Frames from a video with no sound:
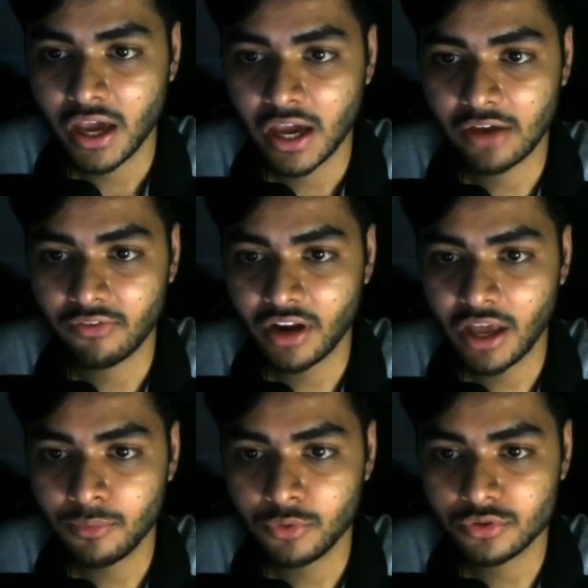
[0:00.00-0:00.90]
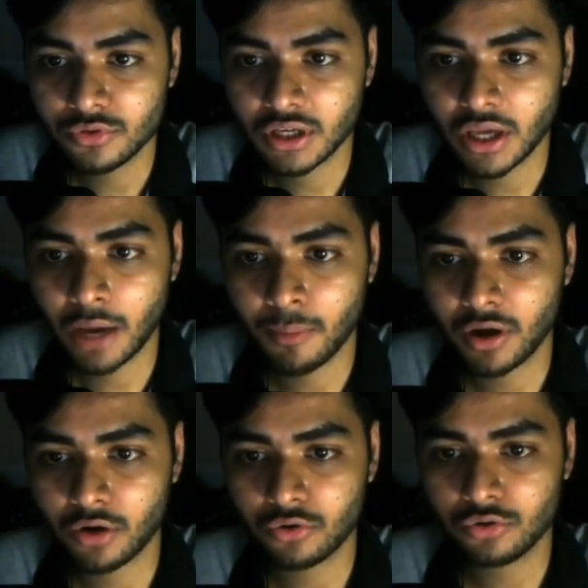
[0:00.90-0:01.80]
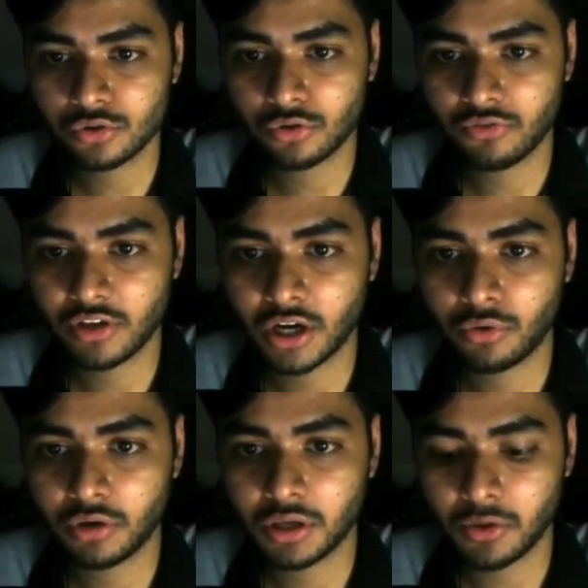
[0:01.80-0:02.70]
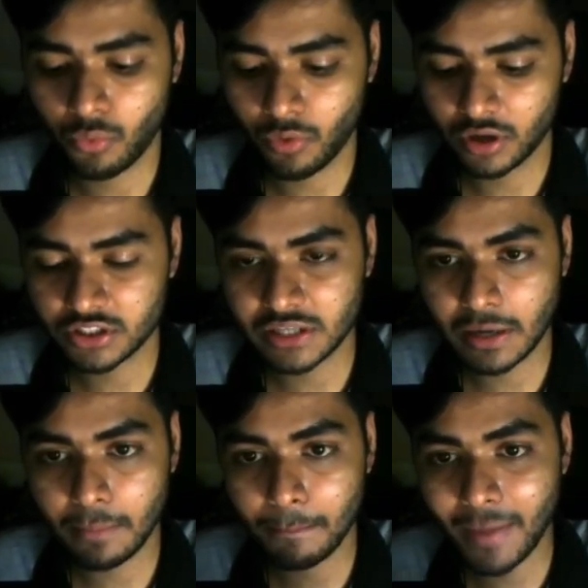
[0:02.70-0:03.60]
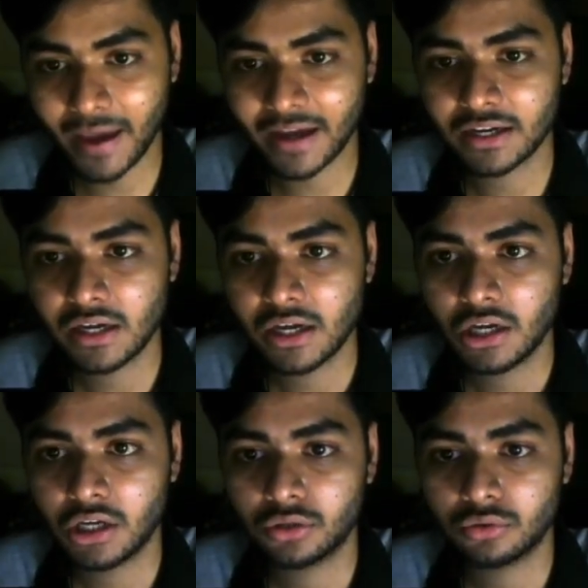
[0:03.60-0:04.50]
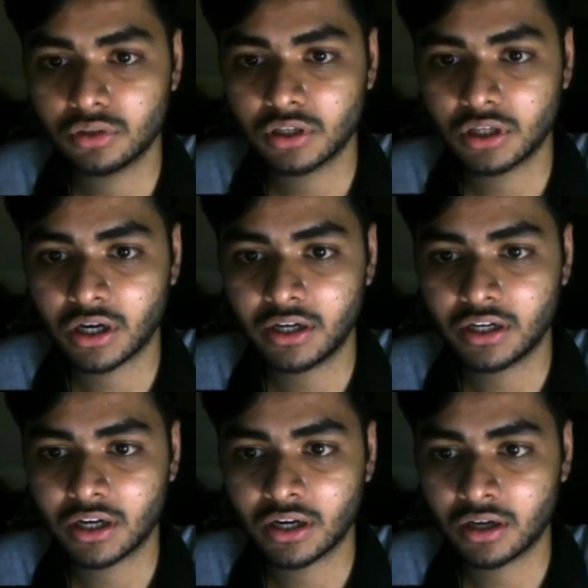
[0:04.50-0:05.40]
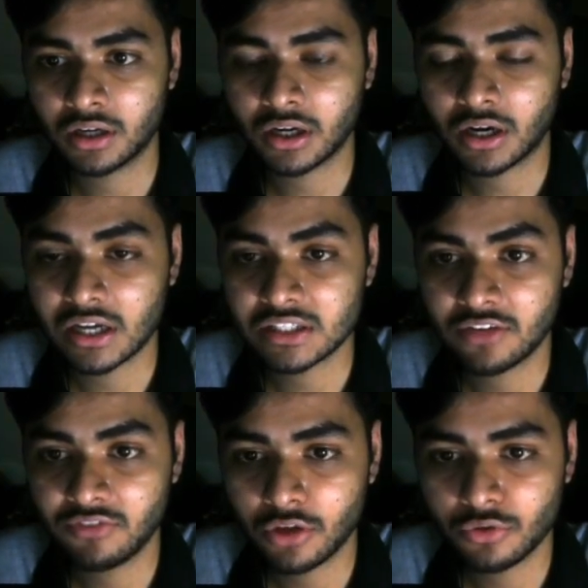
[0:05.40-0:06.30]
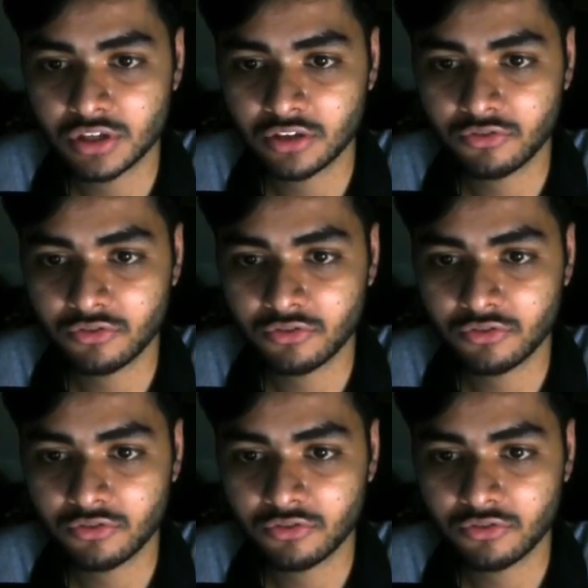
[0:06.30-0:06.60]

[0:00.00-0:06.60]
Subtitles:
and when I'm using MRO, so we are going one step back to the current class that we are using.